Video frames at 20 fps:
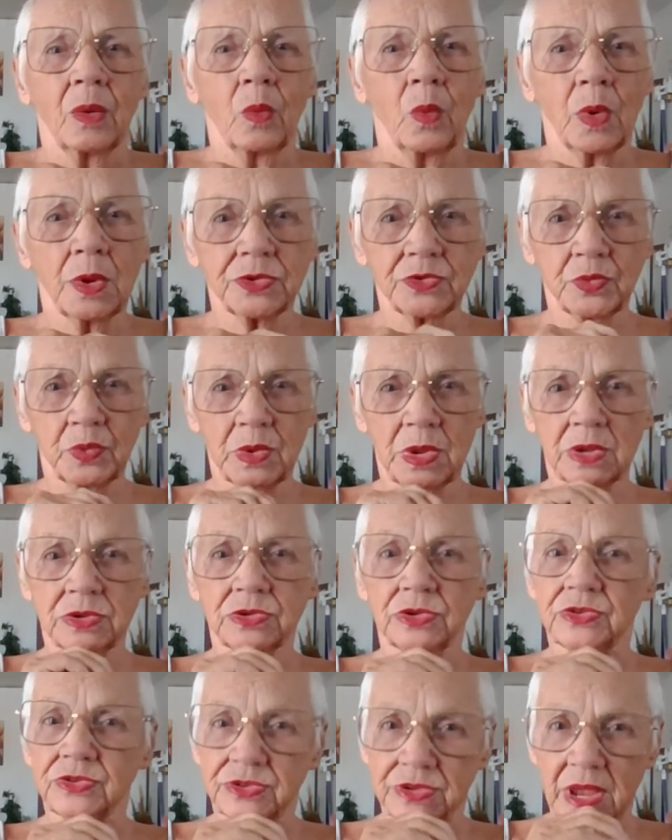Once we
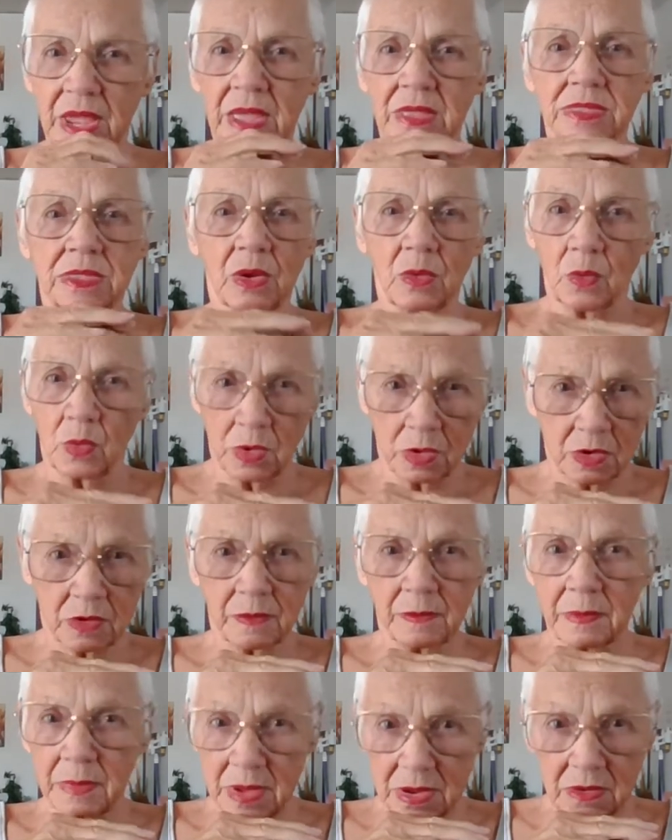understand that we're
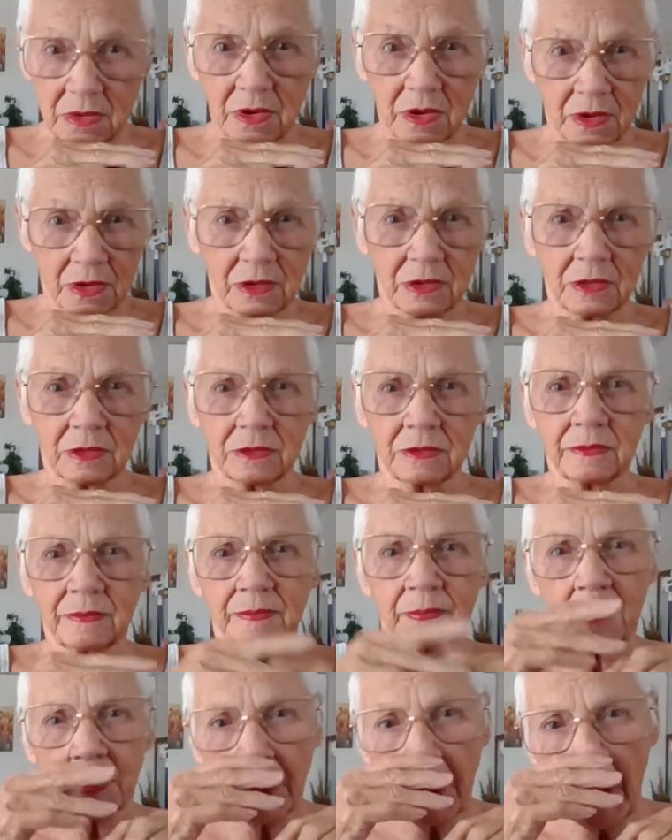a miracle,
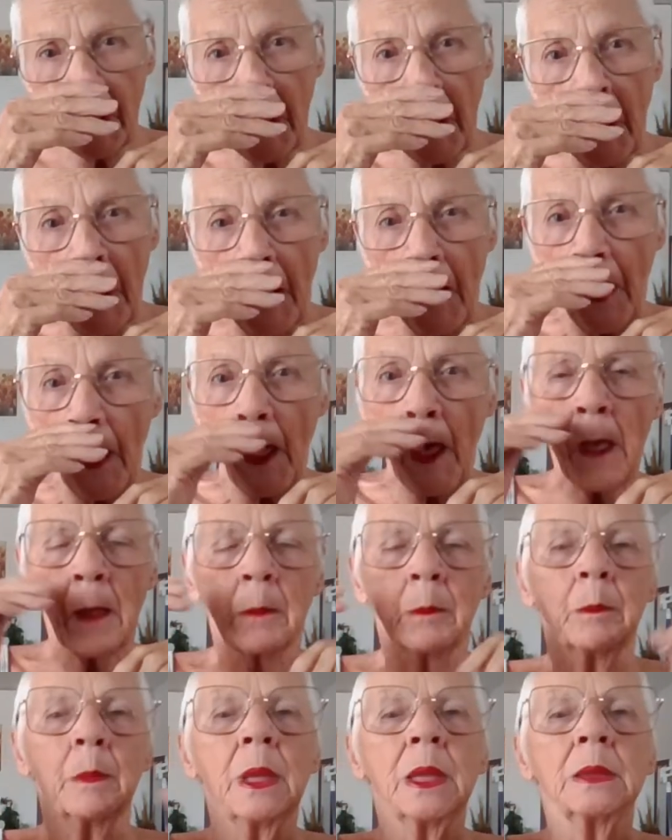
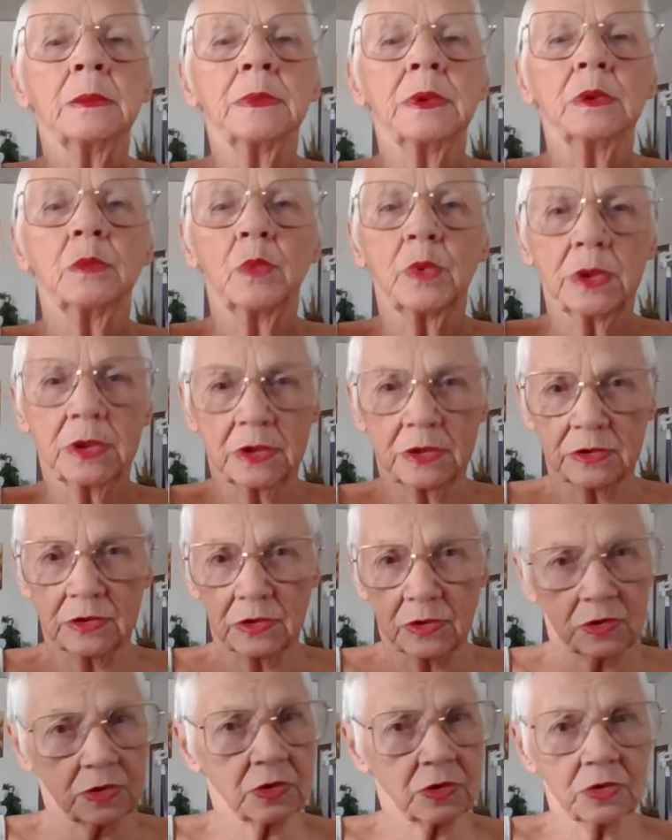maybe we can
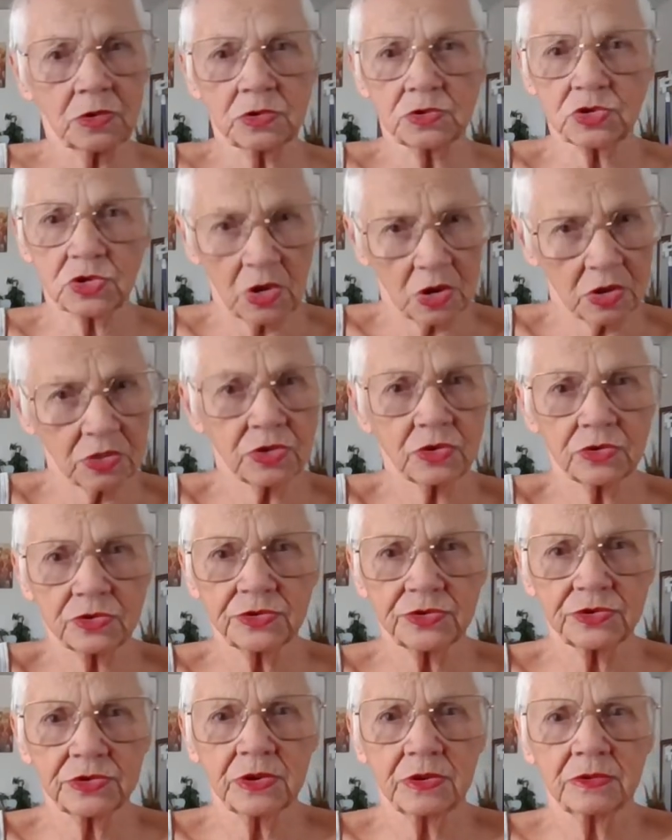encourage
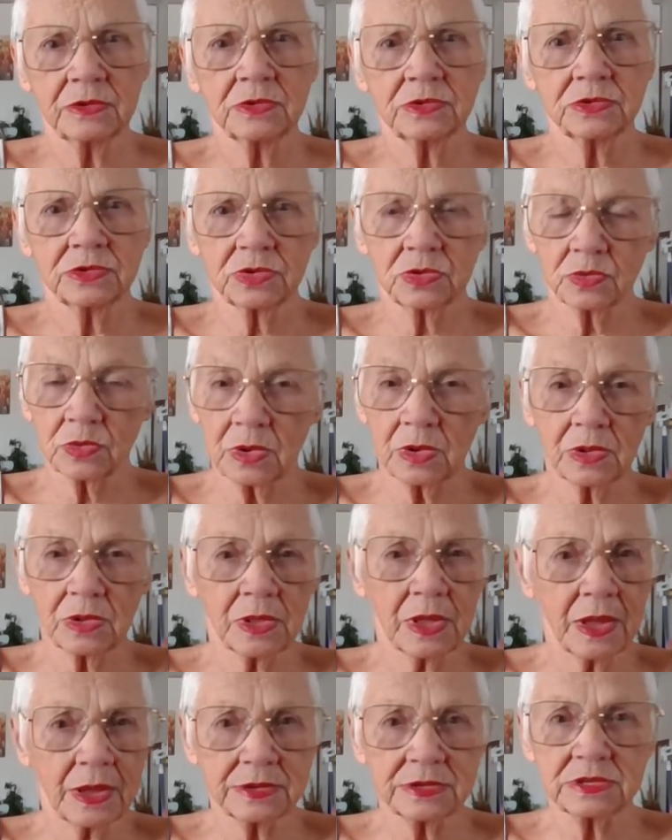others to
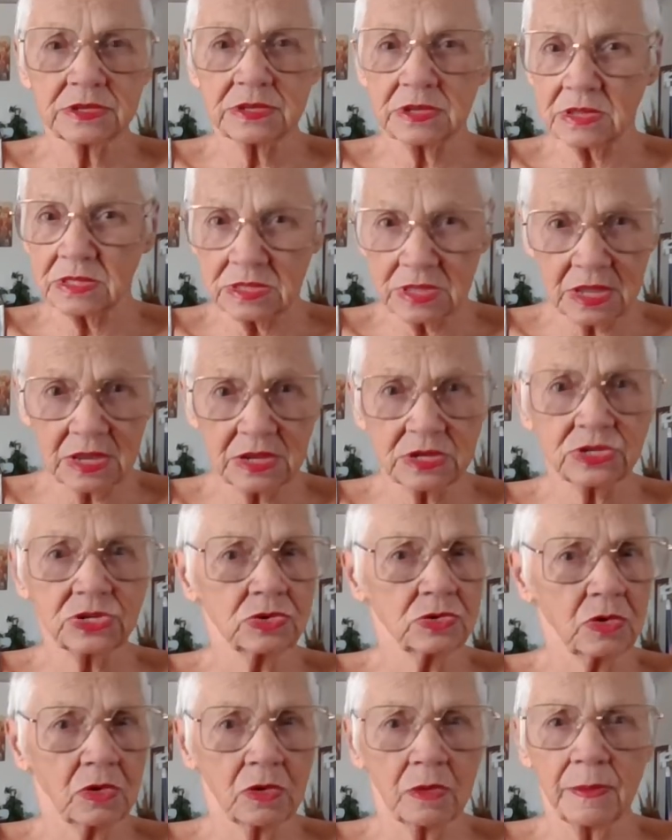realize that they
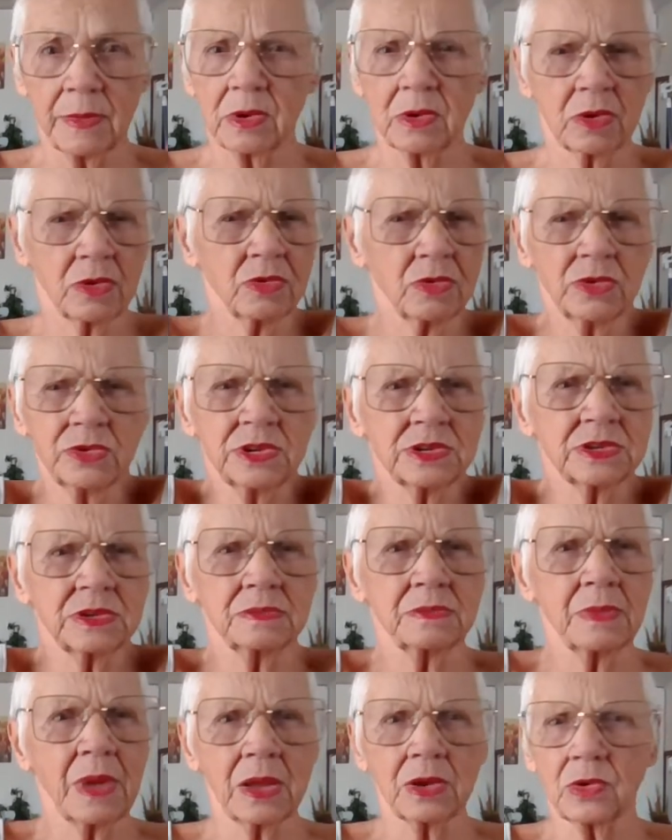too are a miracle. It
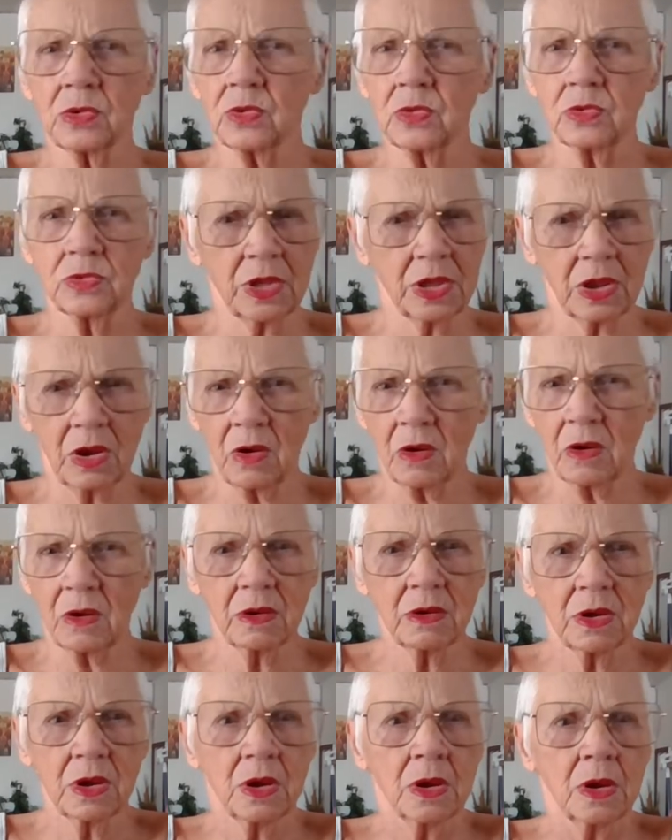doesn't matter who they
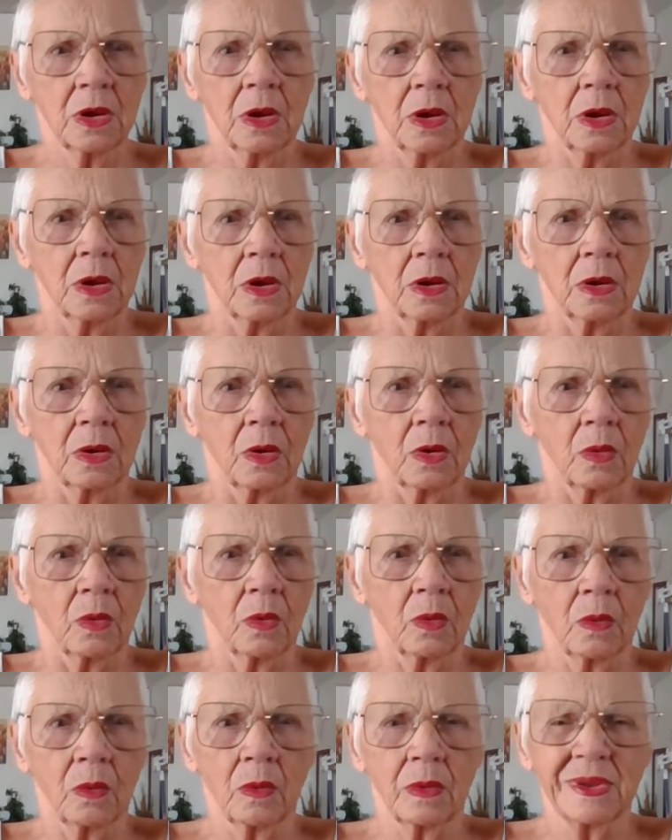are.
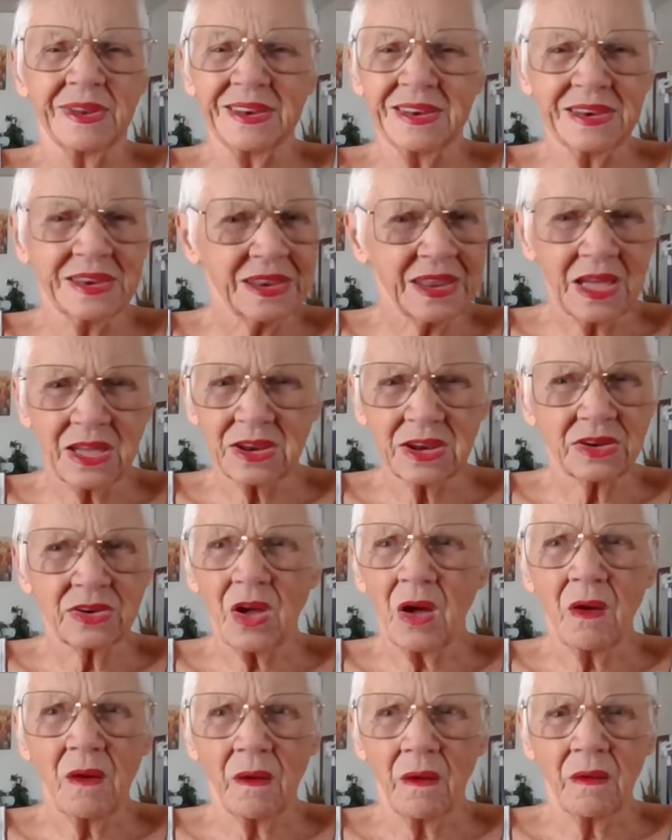Not at
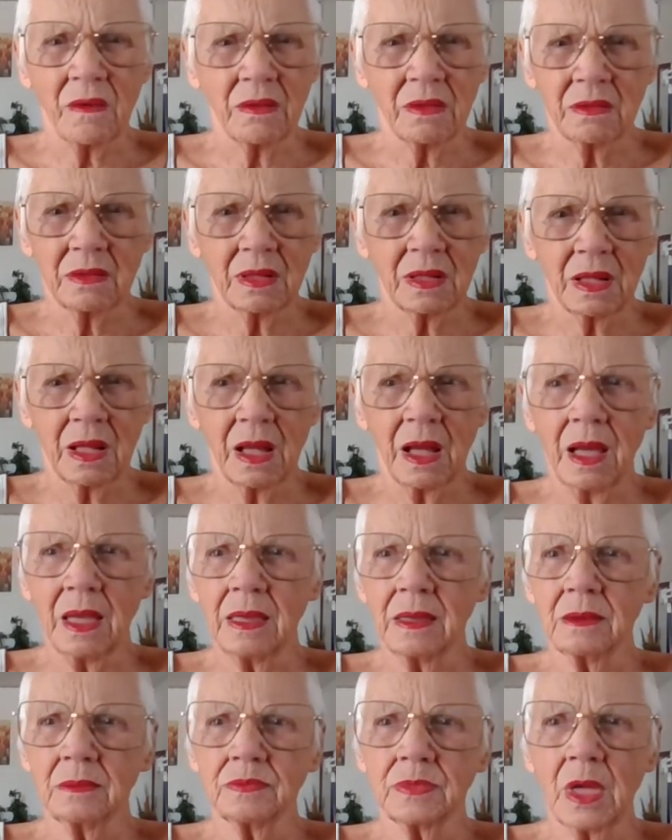all. I
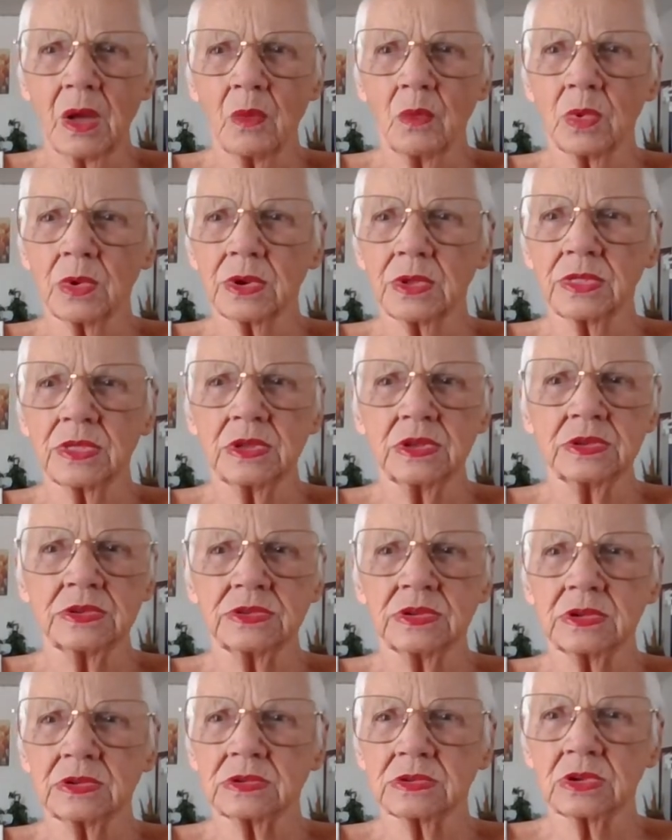am not one of these
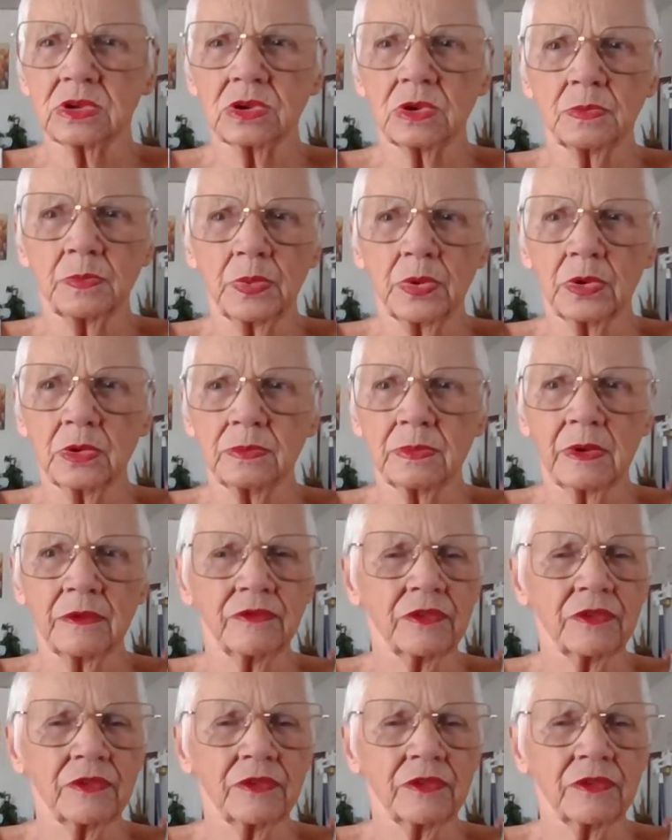that's going to put my